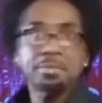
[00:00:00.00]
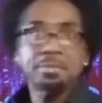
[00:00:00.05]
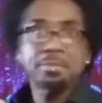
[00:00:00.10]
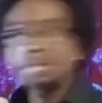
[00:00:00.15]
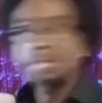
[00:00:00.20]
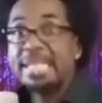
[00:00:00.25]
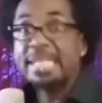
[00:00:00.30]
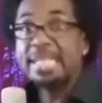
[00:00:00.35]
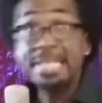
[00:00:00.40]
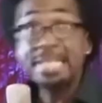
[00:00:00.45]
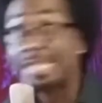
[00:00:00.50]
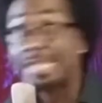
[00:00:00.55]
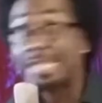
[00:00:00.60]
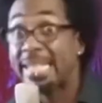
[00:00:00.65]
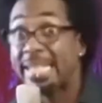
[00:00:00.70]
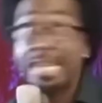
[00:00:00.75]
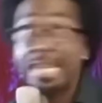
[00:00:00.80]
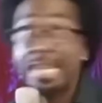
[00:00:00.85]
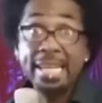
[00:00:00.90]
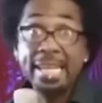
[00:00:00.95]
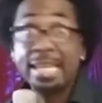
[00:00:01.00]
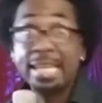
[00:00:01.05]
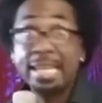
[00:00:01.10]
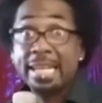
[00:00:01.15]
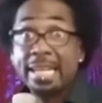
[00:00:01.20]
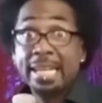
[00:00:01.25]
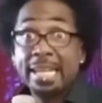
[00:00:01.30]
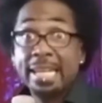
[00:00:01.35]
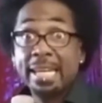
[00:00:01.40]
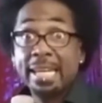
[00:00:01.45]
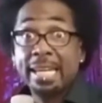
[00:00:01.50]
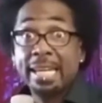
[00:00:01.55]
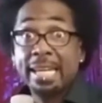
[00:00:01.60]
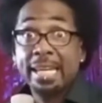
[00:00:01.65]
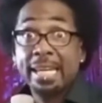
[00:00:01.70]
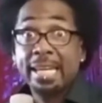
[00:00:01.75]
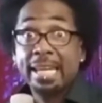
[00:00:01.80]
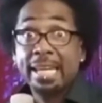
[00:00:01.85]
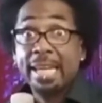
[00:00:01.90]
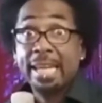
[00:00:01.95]
let's dig
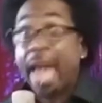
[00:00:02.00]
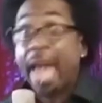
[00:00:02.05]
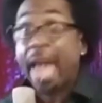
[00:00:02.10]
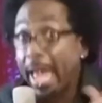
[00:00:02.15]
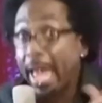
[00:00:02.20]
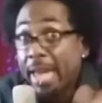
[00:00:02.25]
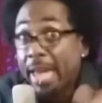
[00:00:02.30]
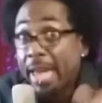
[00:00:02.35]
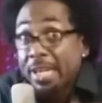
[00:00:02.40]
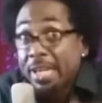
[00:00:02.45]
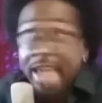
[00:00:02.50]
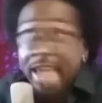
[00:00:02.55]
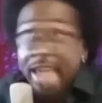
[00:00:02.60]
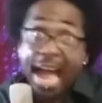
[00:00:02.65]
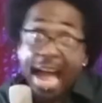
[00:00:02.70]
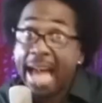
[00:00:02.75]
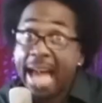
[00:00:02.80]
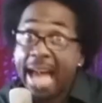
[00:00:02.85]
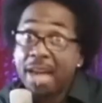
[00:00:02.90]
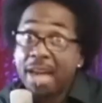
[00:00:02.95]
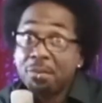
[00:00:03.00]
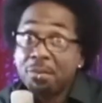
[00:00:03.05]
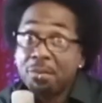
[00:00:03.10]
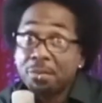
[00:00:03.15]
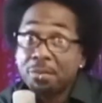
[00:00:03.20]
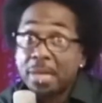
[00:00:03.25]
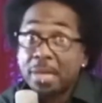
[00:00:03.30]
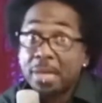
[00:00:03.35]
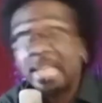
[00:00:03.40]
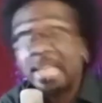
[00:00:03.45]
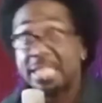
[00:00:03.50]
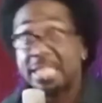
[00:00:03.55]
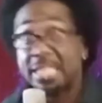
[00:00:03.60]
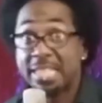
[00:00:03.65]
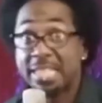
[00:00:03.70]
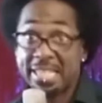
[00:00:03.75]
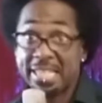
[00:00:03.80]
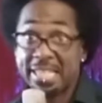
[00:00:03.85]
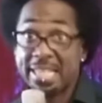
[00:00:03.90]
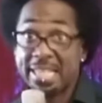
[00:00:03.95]
and dive into
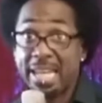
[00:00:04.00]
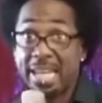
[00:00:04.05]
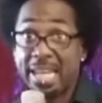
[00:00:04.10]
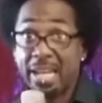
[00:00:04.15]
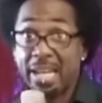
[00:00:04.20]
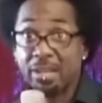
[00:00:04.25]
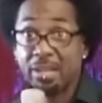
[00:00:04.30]
this thing.